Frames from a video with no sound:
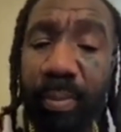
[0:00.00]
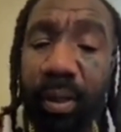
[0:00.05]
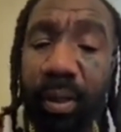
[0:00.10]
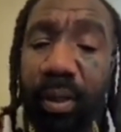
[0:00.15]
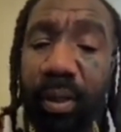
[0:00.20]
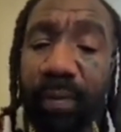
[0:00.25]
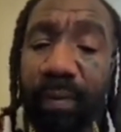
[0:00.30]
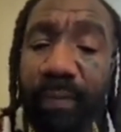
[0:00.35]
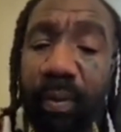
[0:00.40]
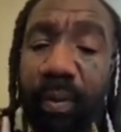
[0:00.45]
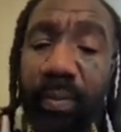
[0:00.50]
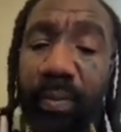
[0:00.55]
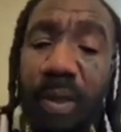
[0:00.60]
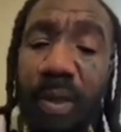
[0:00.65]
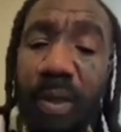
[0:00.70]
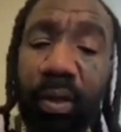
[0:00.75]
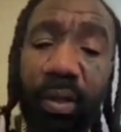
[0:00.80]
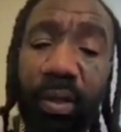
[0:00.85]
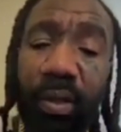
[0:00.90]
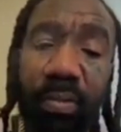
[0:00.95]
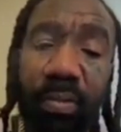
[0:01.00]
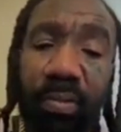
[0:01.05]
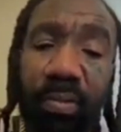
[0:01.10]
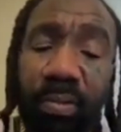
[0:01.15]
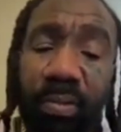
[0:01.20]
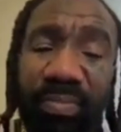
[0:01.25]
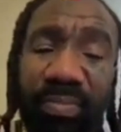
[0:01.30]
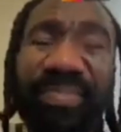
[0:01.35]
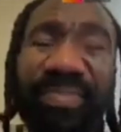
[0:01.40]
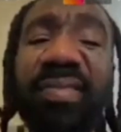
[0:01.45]
Let me give you
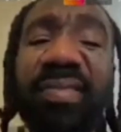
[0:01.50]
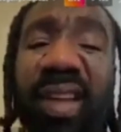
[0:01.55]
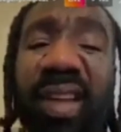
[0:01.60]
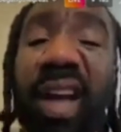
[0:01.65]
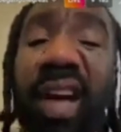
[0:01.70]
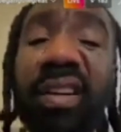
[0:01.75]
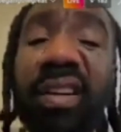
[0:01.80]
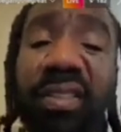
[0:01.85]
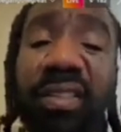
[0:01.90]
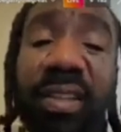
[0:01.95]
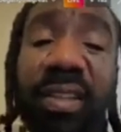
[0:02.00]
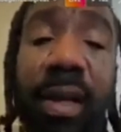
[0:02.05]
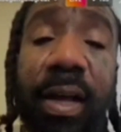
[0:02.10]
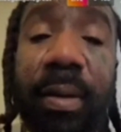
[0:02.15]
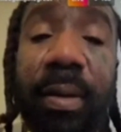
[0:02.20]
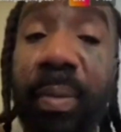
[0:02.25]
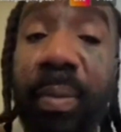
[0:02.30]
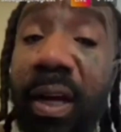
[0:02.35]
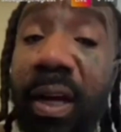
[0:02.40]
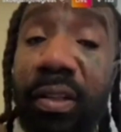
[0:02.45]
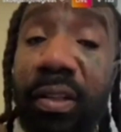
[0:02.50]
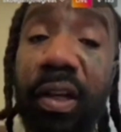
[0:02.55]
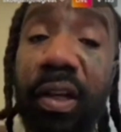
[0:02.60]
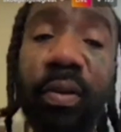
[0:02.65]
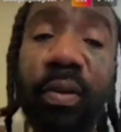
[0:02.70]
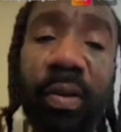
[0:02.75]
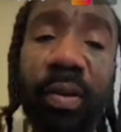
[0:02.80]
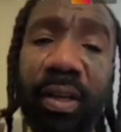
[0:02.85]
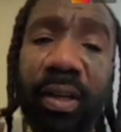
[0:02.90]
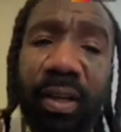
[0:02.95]
money. Dollar sign
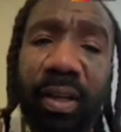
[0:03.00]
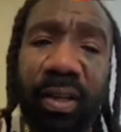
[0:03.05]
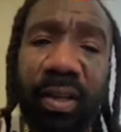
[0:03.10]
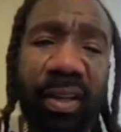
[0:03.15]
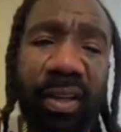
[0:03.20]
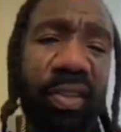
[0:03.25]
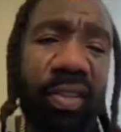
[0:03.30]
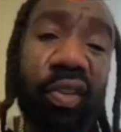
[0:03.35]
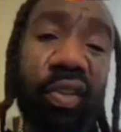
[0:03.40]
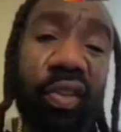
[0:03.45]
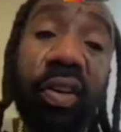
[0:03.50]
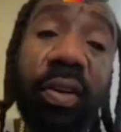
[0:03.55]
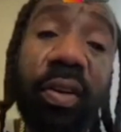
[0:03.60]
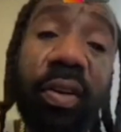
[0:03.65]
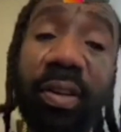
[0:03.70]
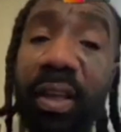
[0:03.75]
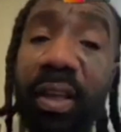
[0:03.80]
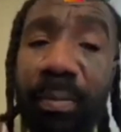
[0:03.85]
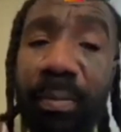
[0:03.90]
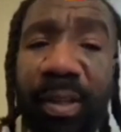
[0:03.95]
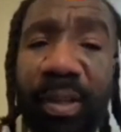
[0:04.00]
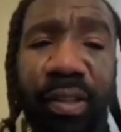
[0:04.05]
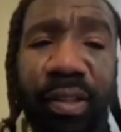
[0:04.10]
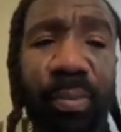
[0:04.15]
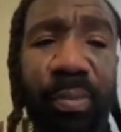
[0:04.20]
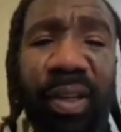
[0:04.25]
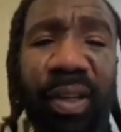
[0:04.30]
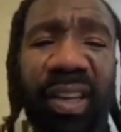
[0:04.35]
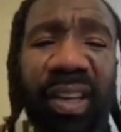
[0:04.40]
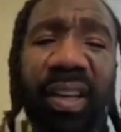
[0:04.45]
Bosco 100. You can always
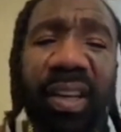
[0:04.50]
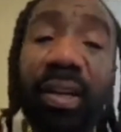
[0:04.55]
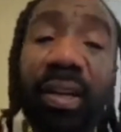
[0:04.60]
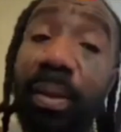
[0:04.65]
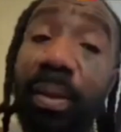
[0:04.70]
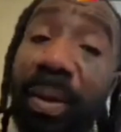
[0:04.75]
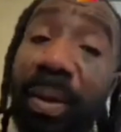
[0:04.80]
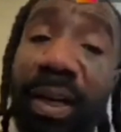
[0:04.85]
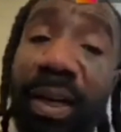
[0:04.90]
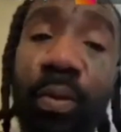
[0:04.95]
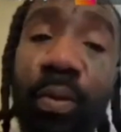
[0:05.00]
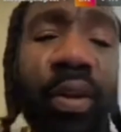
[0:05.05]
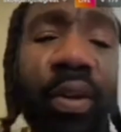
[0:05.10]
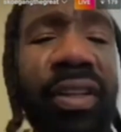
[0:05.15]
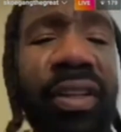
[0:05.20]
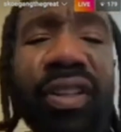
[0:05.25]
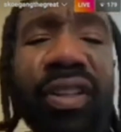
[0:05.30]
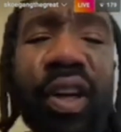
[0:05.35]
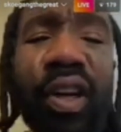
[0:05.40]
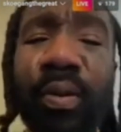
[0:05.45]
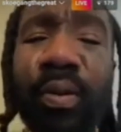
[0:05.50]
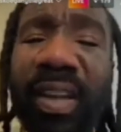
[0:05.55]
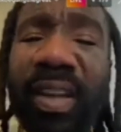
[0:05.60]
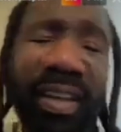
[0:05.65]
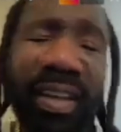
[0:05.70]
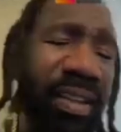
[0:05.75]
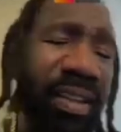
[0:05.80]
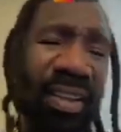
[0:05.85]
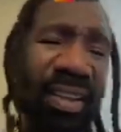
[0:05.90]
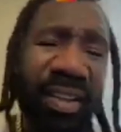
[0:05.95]
give me some money. Anybody want to
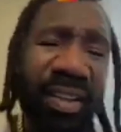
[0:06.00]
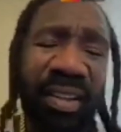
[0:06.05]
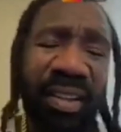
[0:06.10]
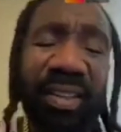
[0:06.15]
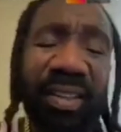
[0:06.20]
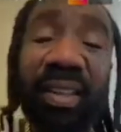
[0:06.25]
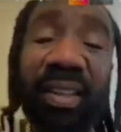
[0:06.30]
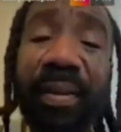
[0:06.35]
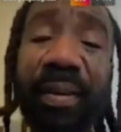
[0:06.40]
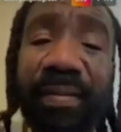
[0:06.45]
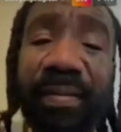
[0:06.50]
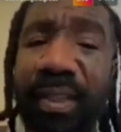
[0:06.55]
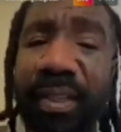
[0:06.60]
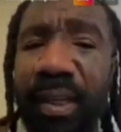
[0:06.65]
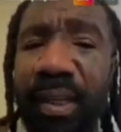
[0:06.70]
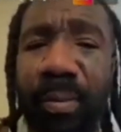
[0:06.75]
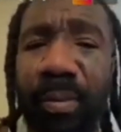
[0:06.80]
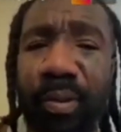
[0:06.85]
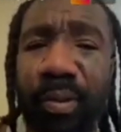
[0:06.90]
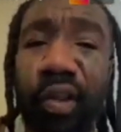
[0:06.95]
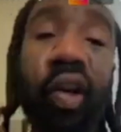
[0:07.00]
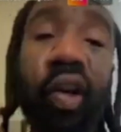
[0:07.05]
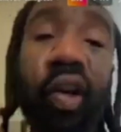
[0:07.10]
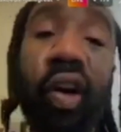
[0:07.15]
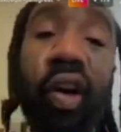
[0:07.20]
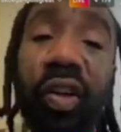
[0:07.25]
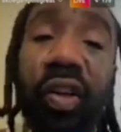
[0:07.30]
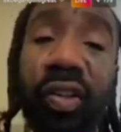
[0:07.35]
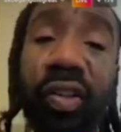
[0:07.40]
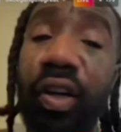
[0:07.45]
donate, give
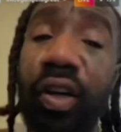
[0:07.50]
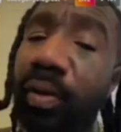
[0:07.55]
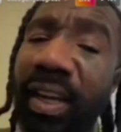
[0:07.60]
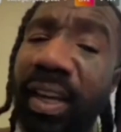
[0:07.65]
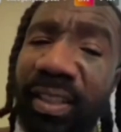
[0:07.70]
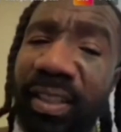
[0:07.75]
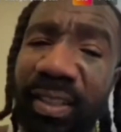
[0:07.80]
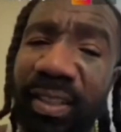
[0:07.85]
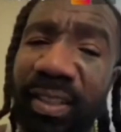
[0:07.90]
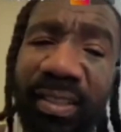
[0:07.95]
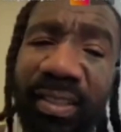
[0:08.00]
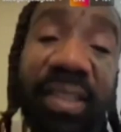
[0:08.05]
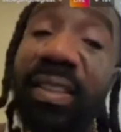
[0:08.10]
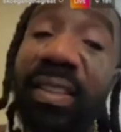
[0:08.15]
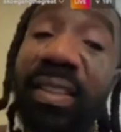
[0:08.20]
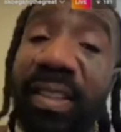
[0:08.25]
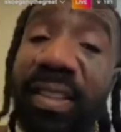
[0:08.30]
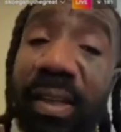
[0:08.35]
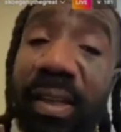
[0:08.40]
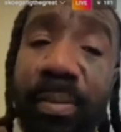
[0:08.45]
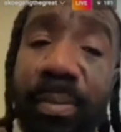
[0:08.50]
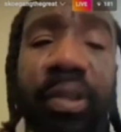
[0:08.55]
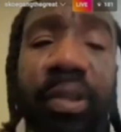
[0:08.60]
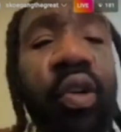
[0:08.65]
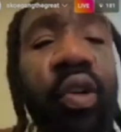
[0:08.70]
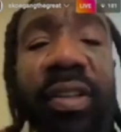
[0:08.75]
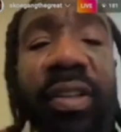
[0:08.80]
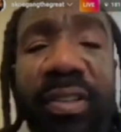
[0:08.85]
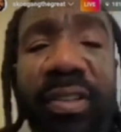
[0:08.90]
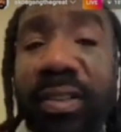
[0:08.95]
tips, all donations and
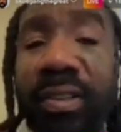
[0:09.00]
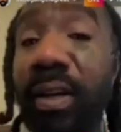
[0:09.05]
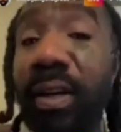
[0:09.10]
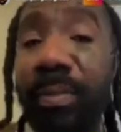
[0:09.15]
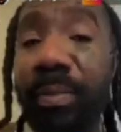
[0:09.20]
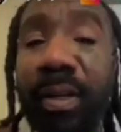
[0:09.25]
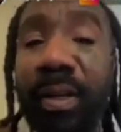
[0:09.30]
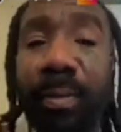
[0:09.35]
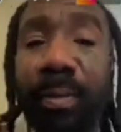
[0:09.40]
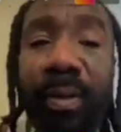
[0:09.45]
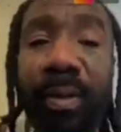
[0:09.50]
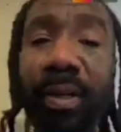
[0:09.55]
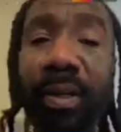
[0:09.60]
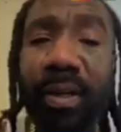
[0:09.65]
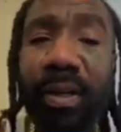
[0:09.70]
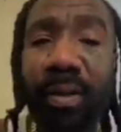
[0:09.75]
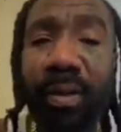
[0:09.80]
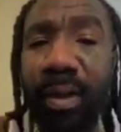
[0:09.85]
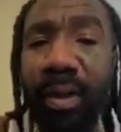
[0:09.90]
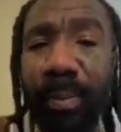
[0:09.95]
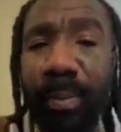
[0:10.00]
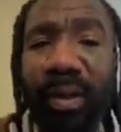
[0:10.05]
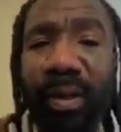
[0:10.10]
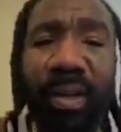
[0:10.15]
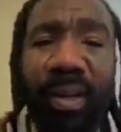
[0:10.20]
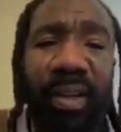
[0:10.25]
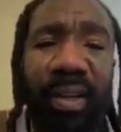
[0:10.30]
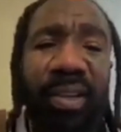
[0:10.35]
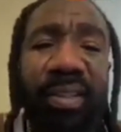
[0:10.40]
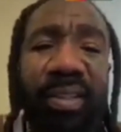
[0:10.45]
tips are accepted, bro.
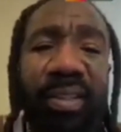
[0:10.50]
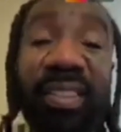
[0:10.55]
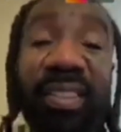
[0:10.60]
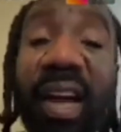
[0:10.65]
Like, bro.